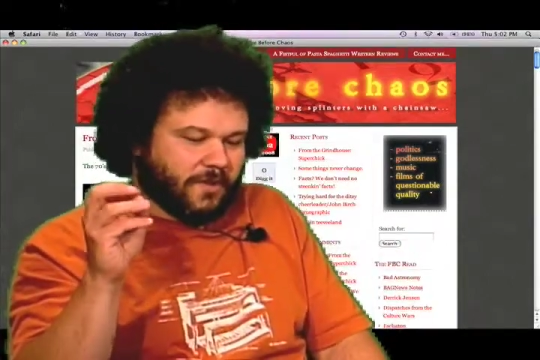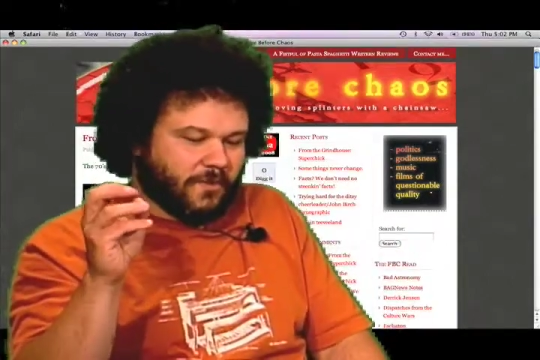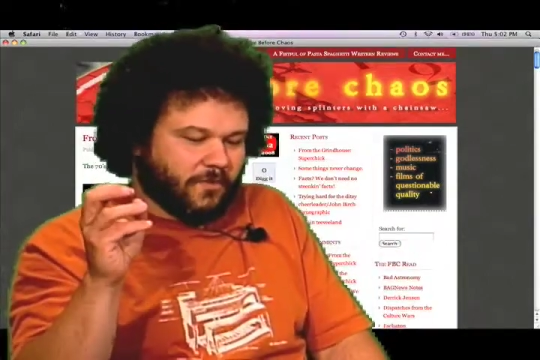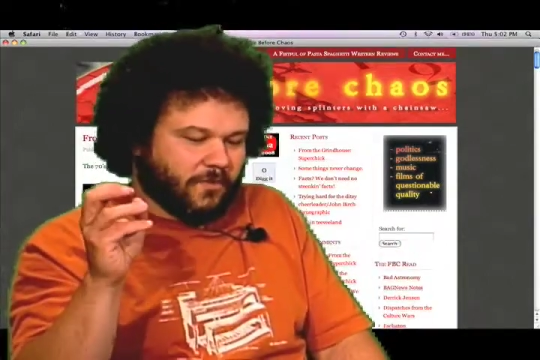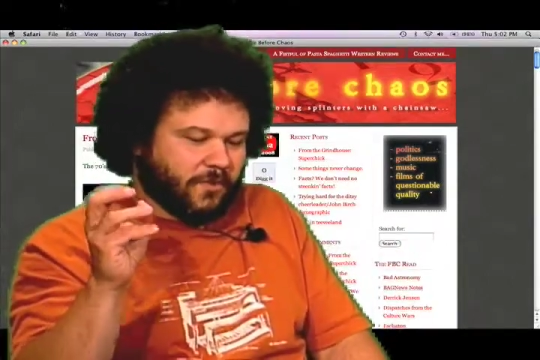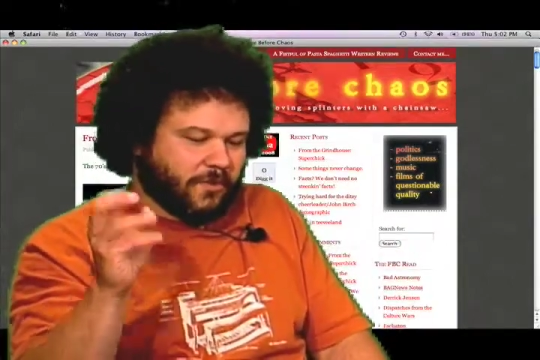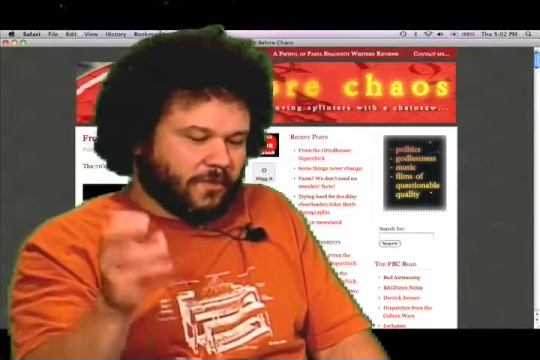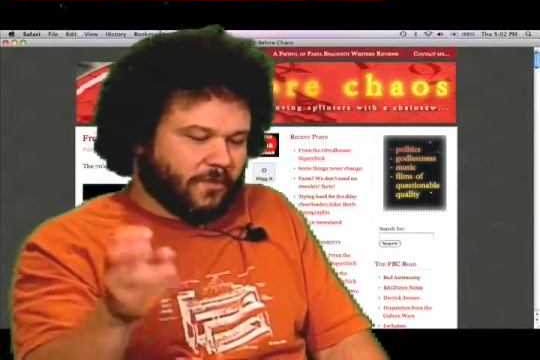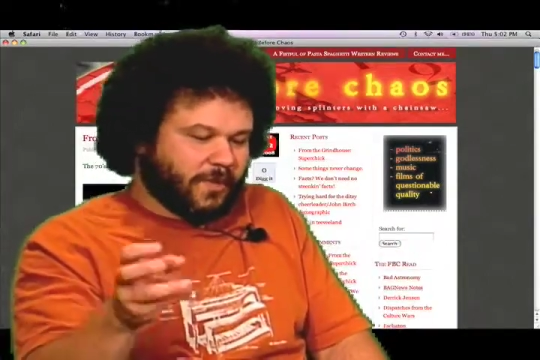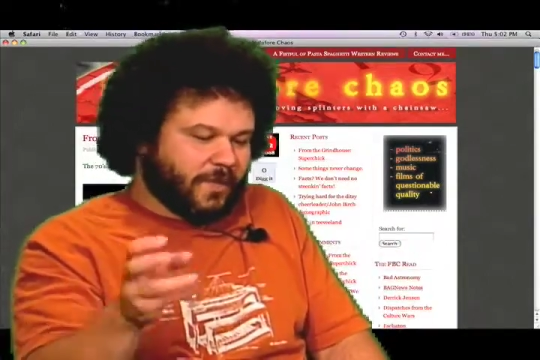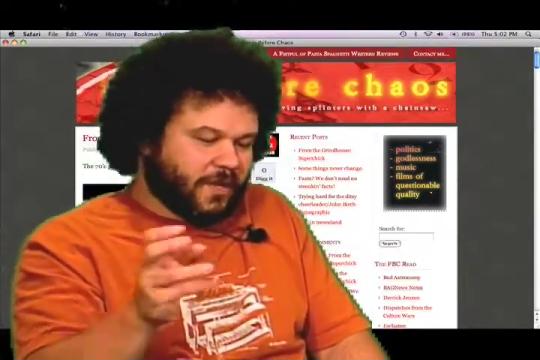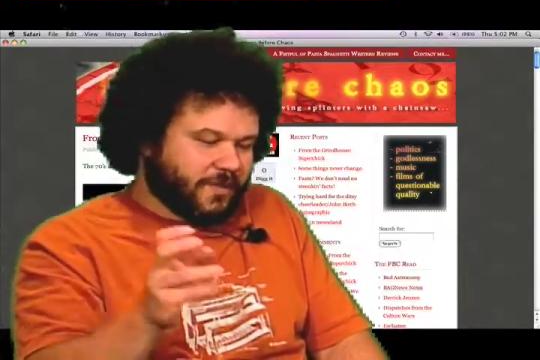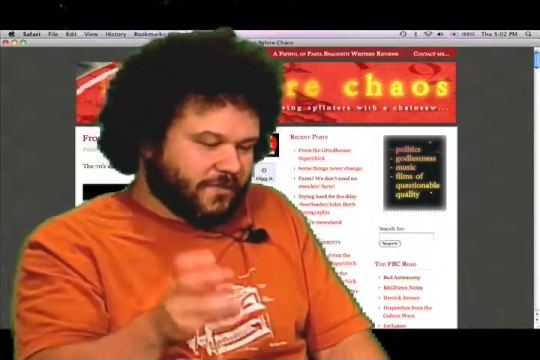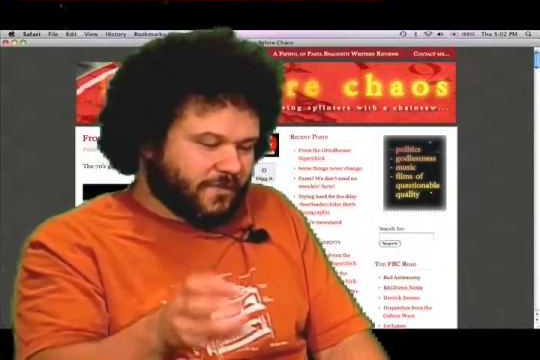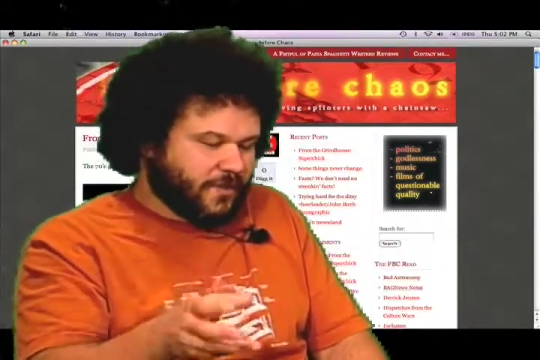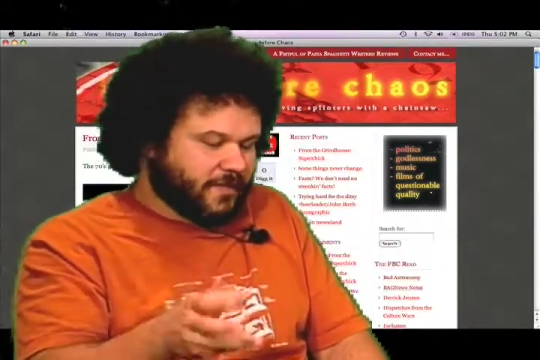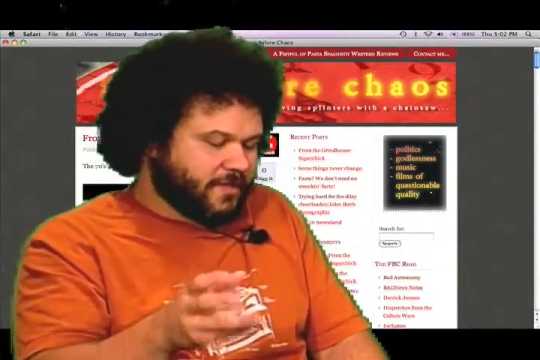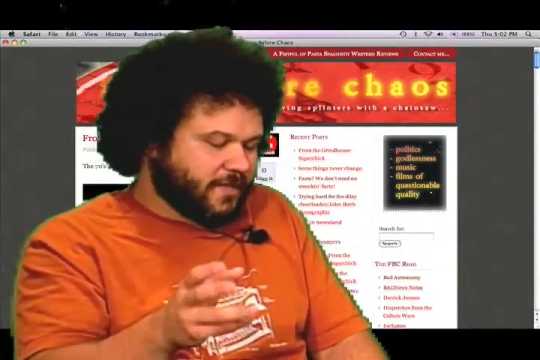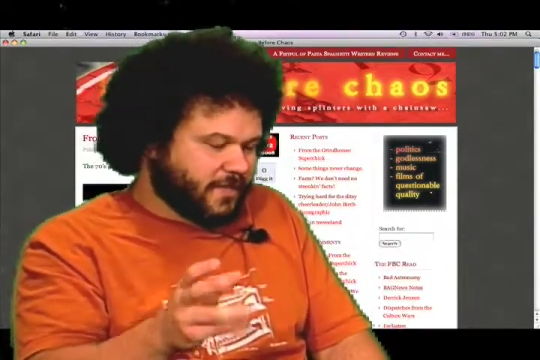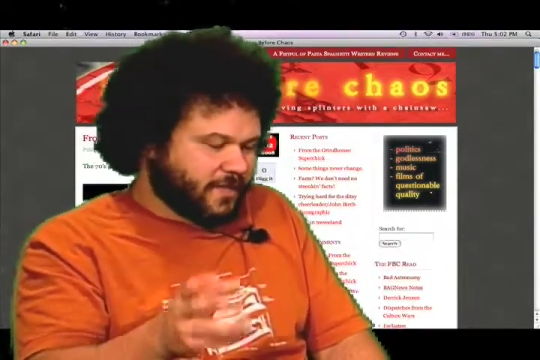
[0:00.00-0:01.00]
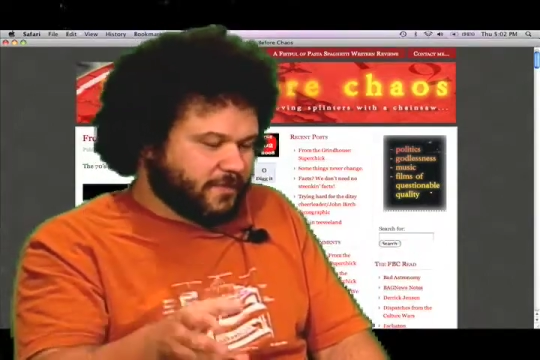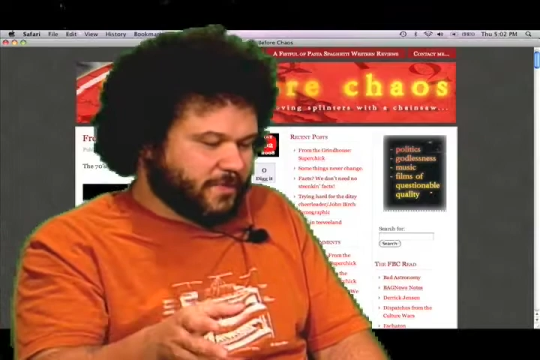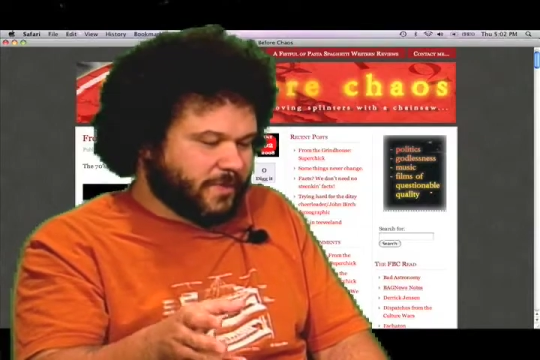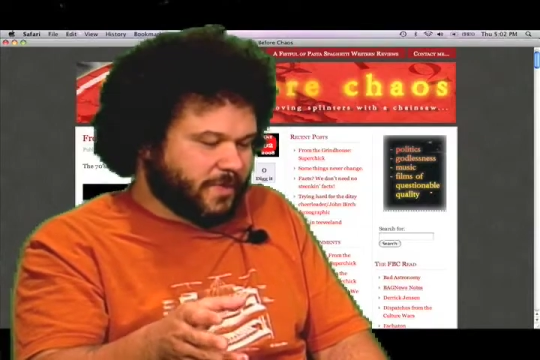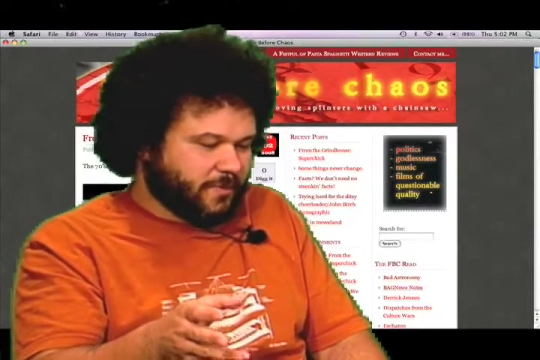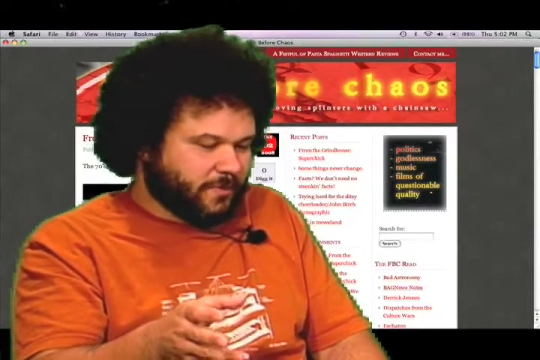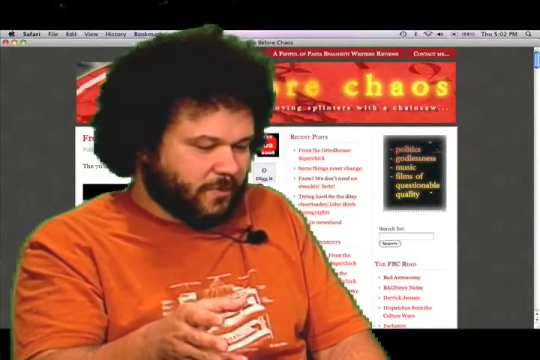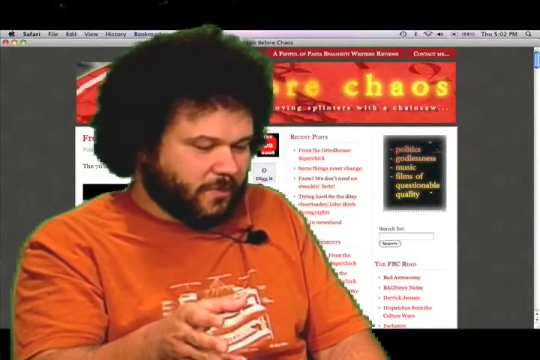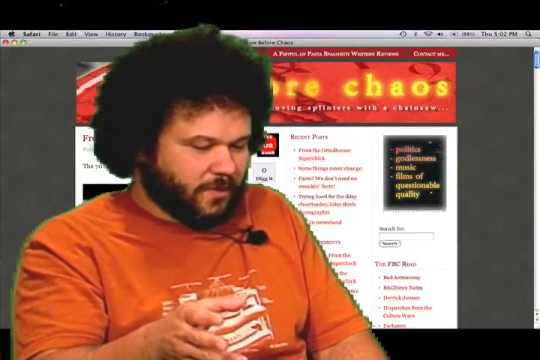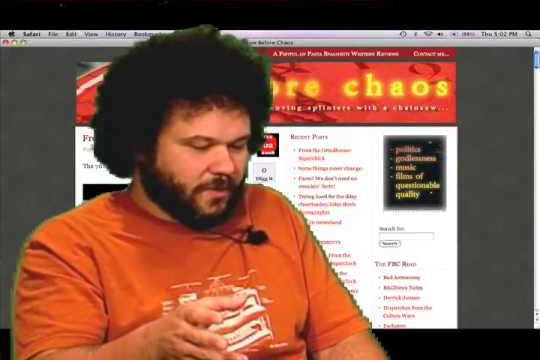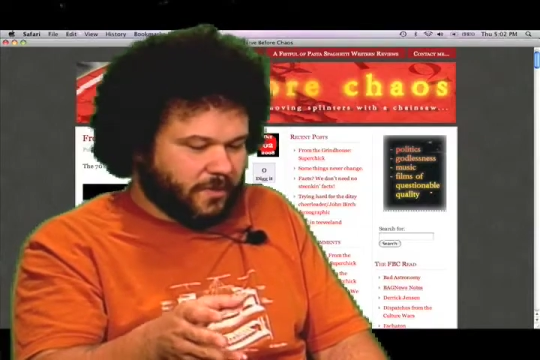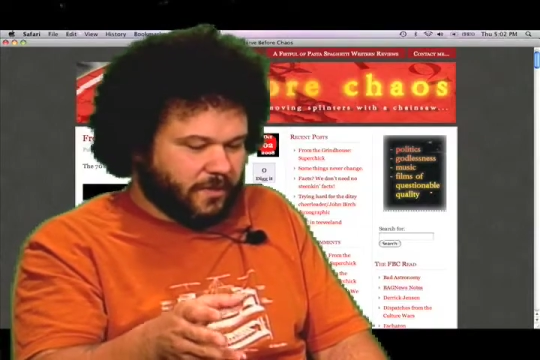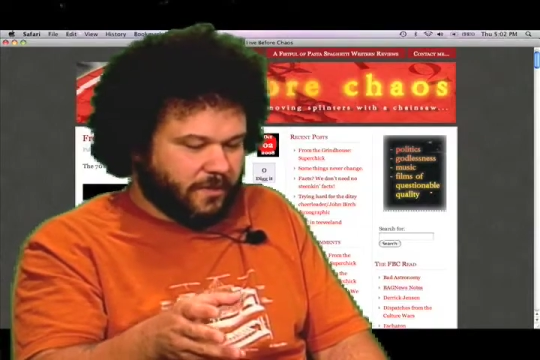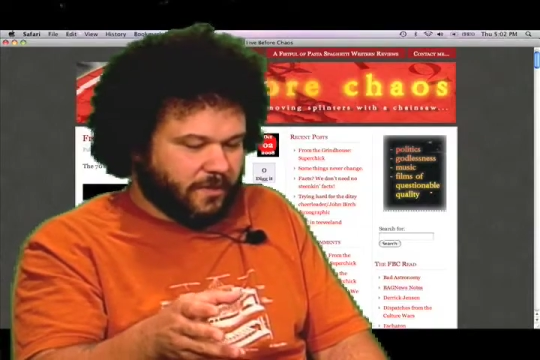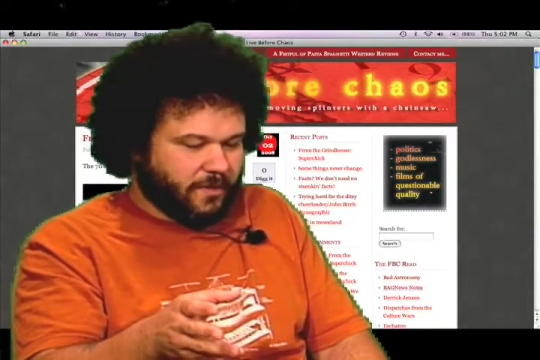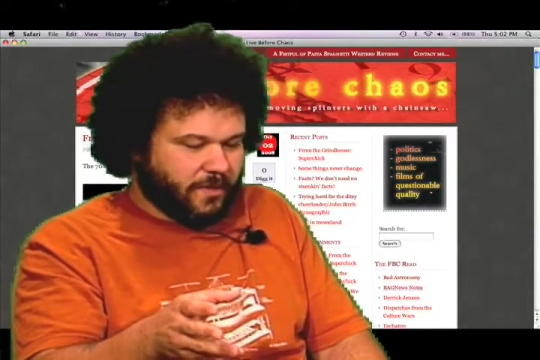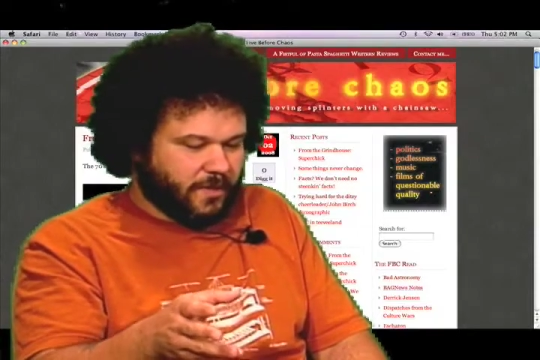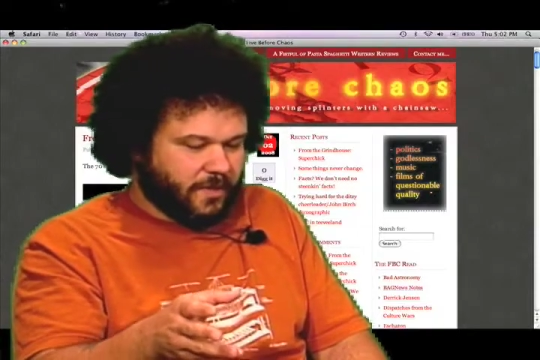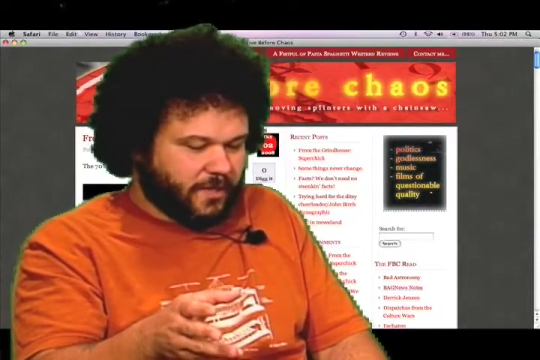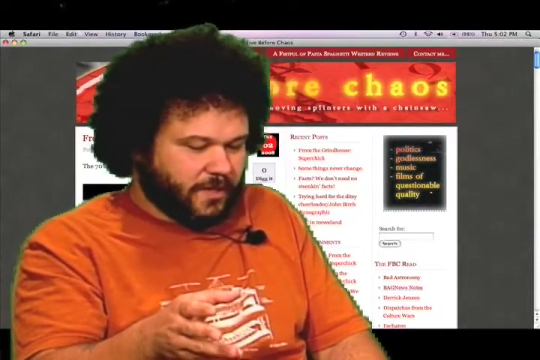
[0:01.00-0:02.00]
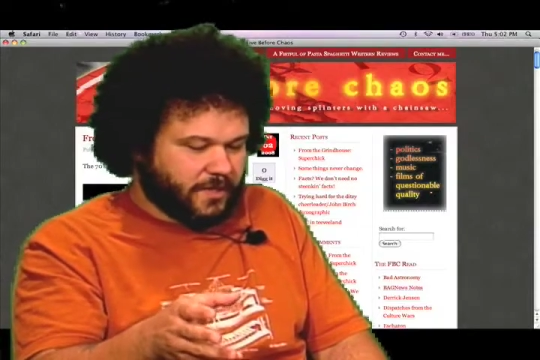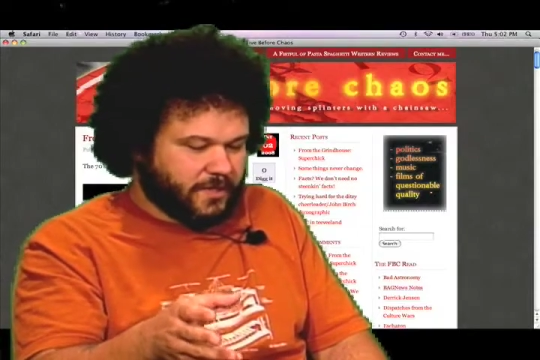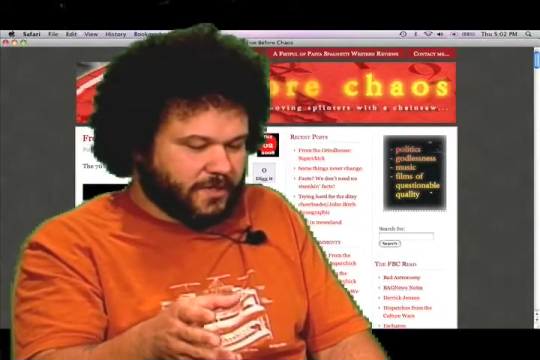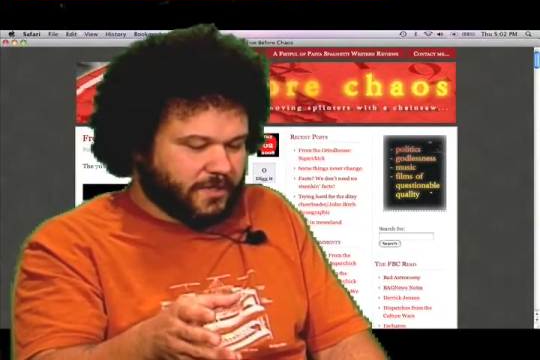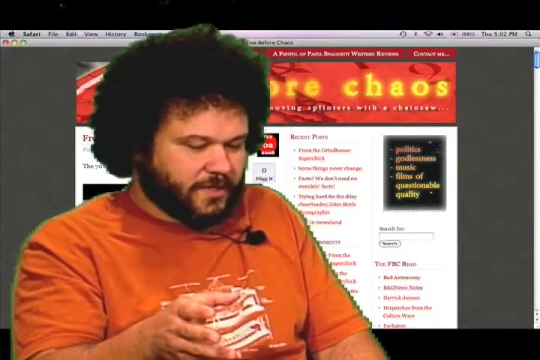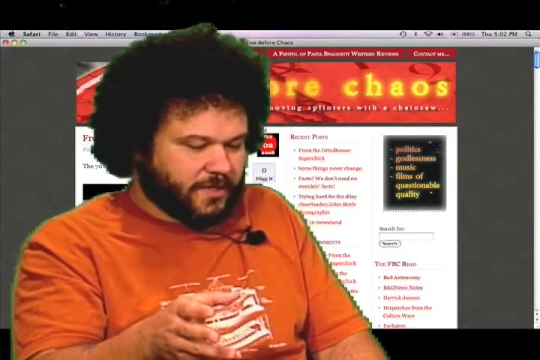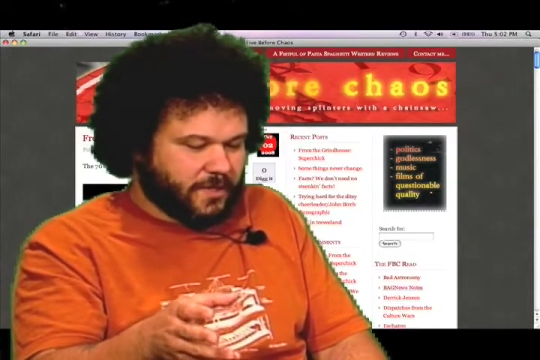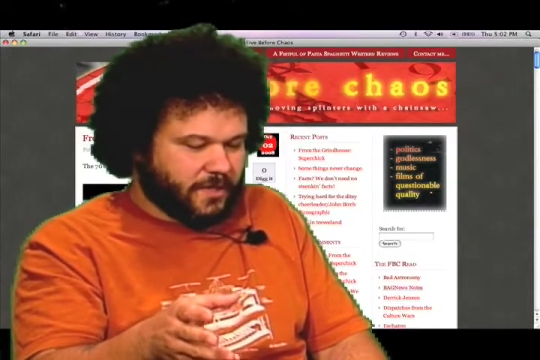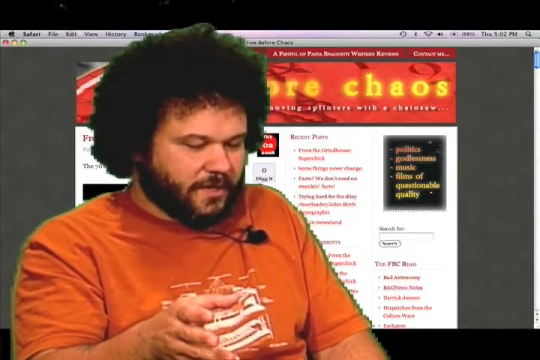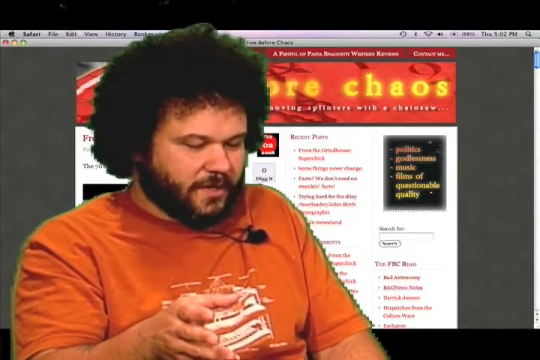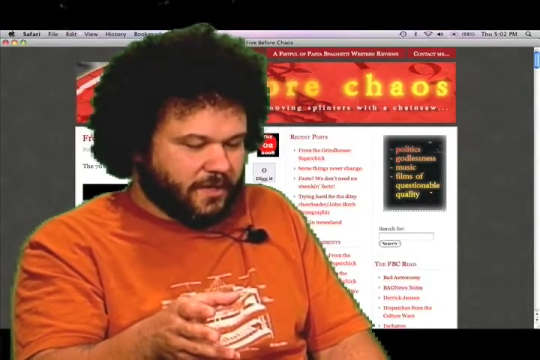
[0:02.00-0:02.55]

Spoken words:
where the blogosphere I think has been important is